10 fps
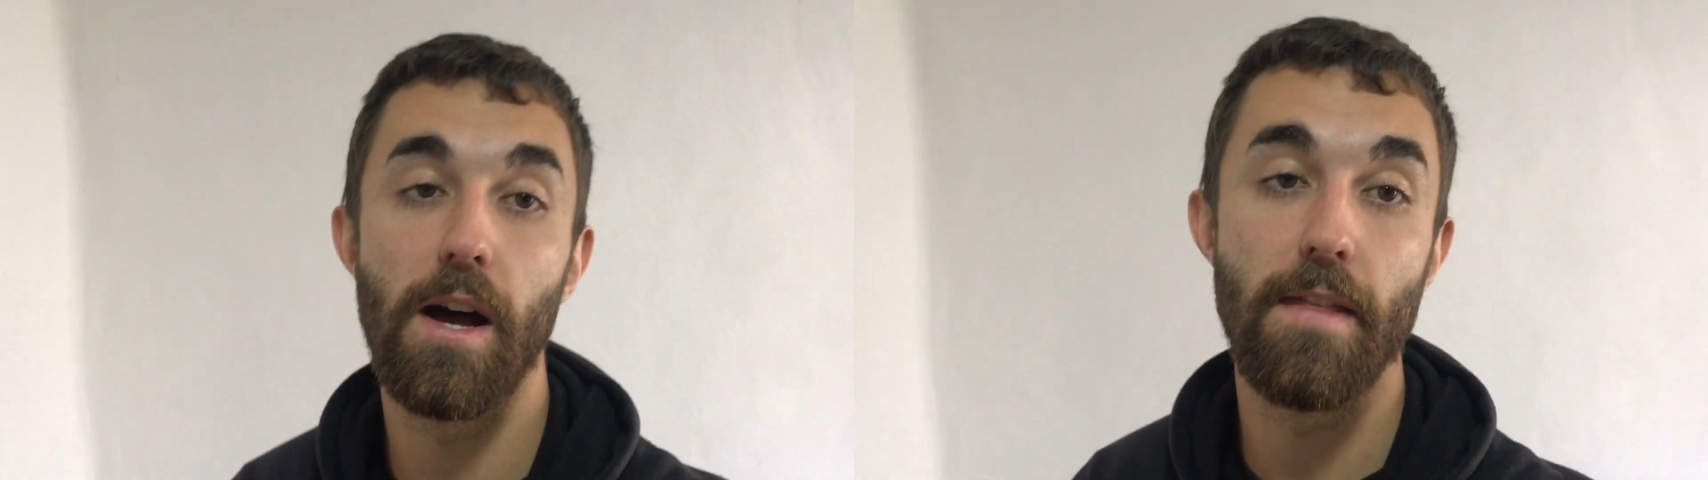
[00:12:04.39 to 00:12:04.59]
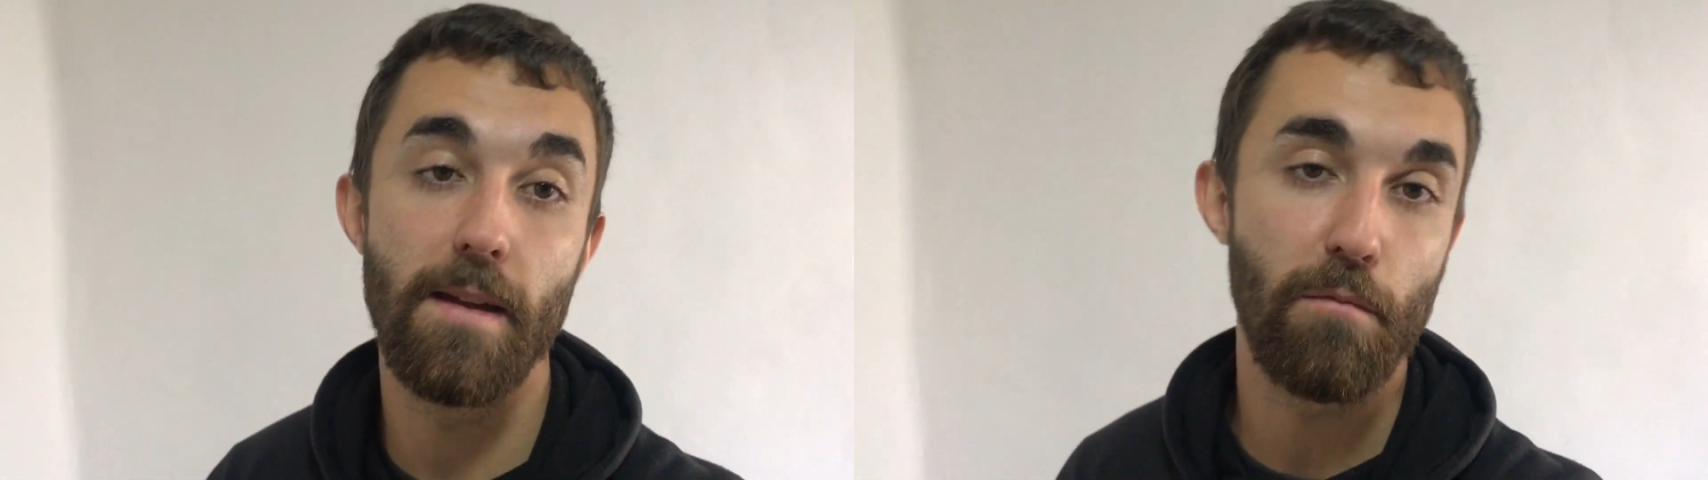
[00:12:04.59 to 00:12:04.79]

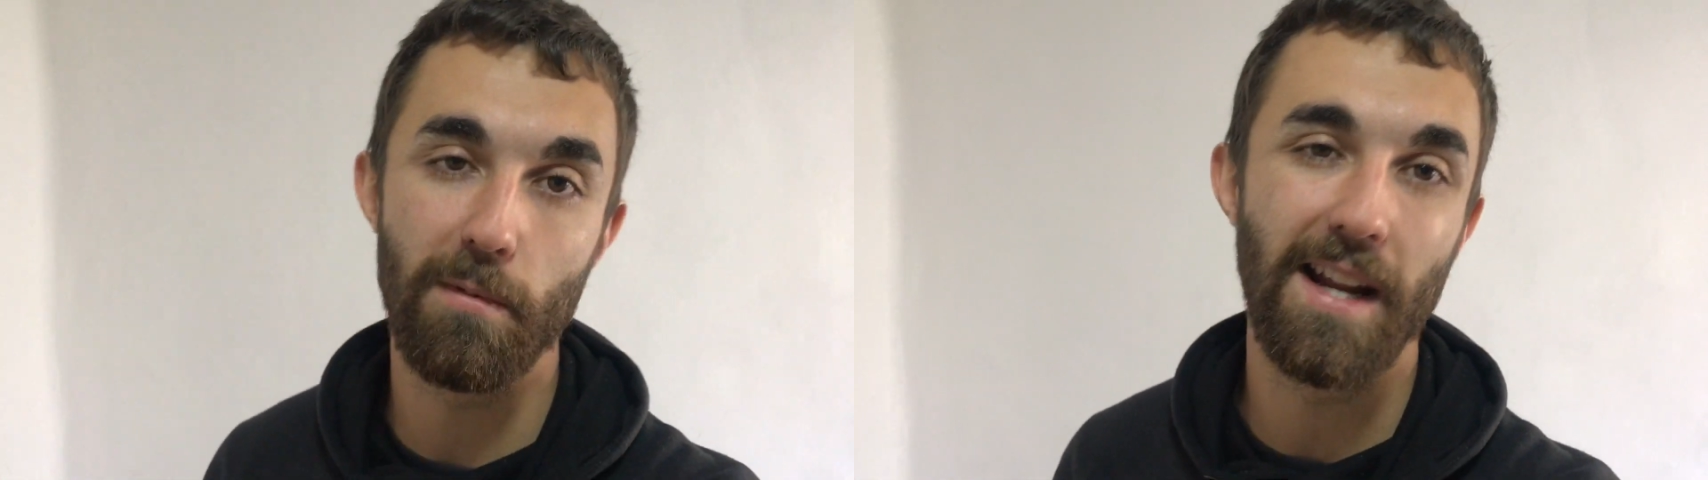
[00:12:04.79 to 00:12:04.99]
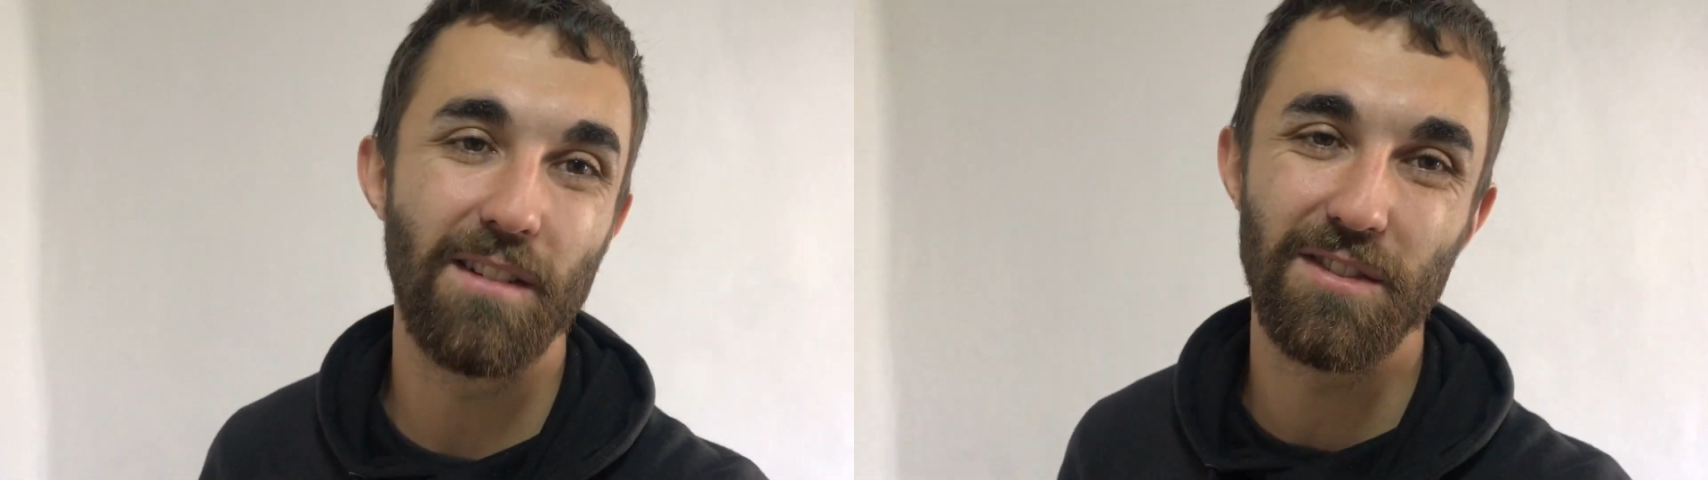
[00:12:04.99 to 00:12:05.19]
and then probably
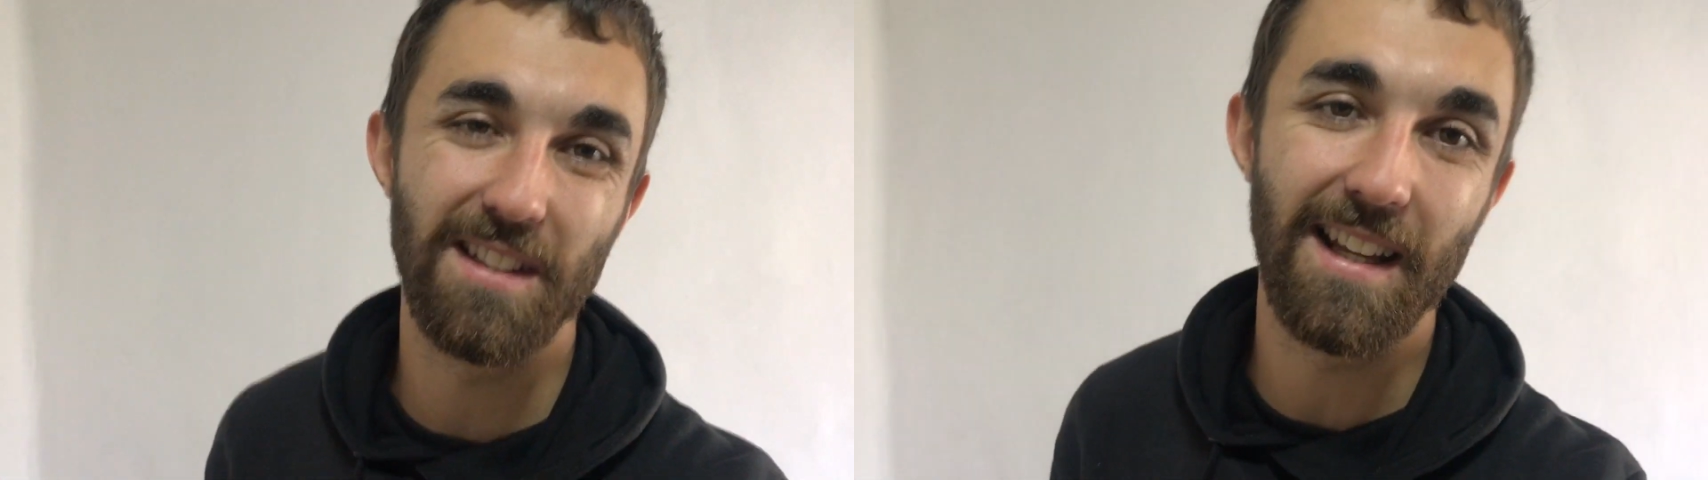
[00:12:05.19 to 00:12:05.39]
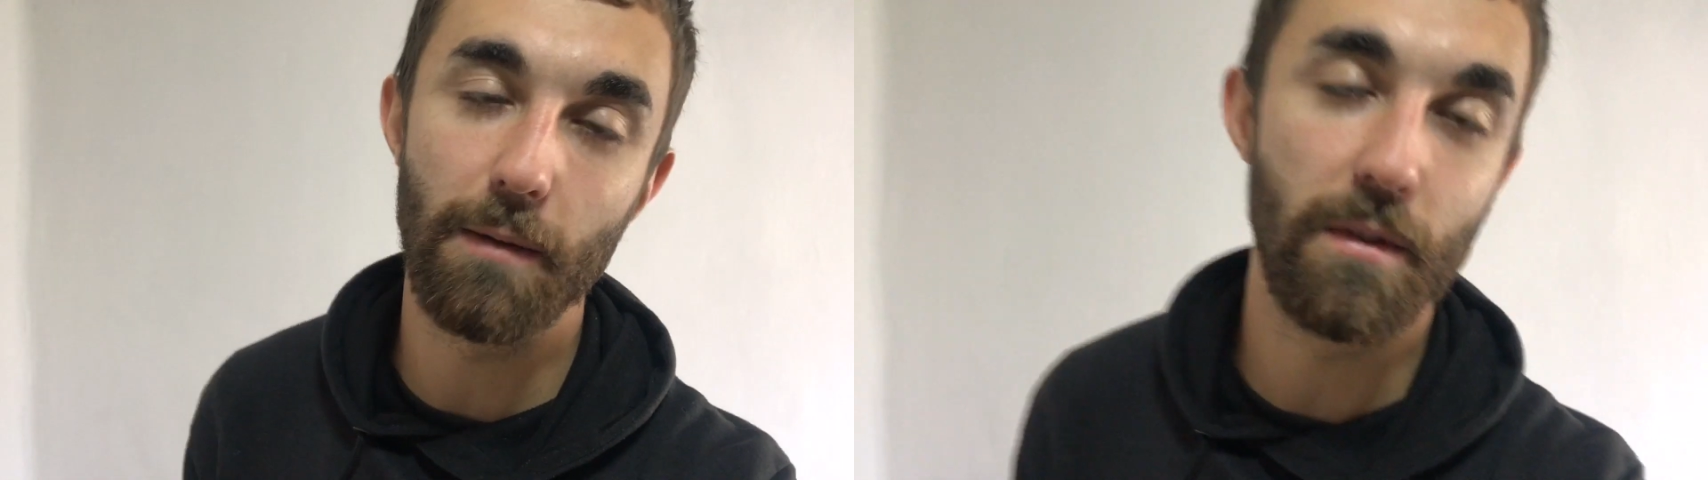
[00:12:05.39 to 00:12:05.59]
head off to the
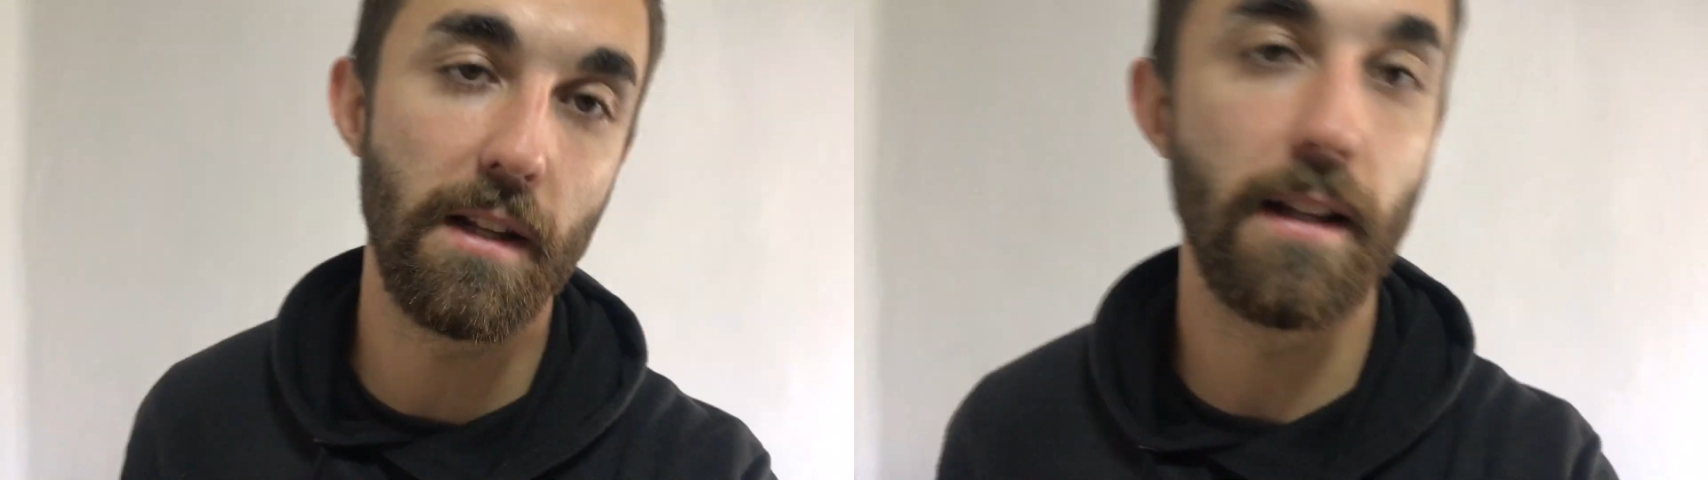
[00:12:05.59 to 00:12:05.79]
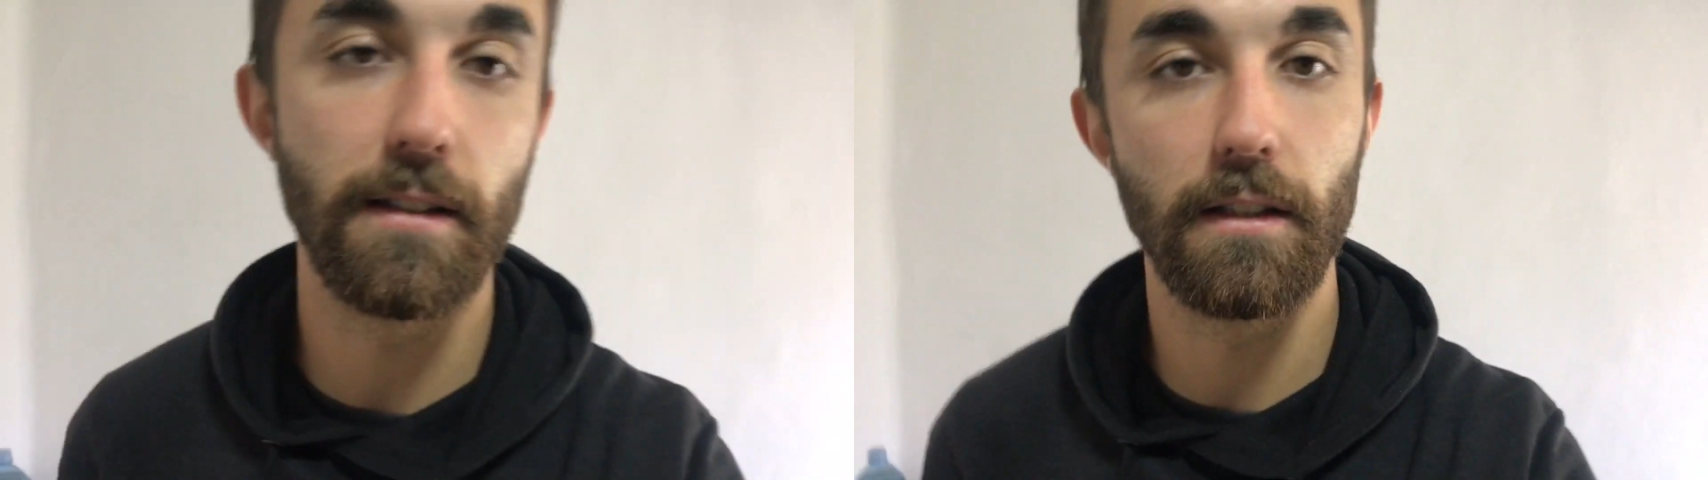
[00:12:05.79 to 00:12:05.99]
gate, really.
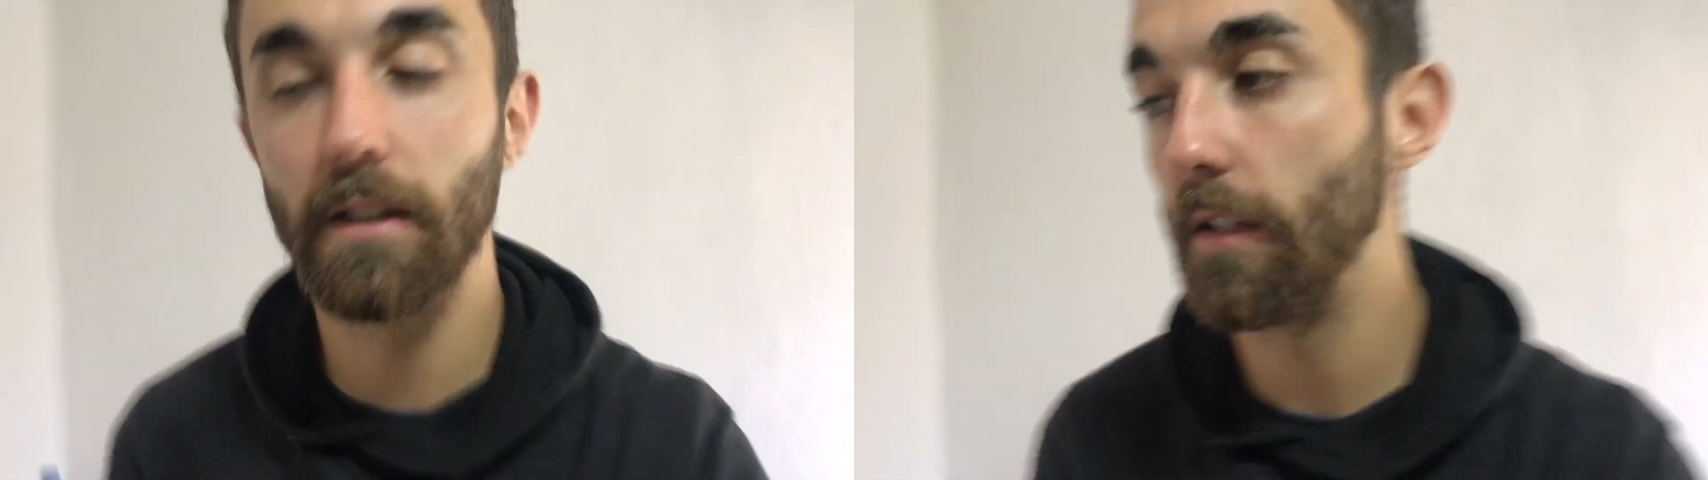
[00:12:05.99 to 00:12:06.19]
That's it.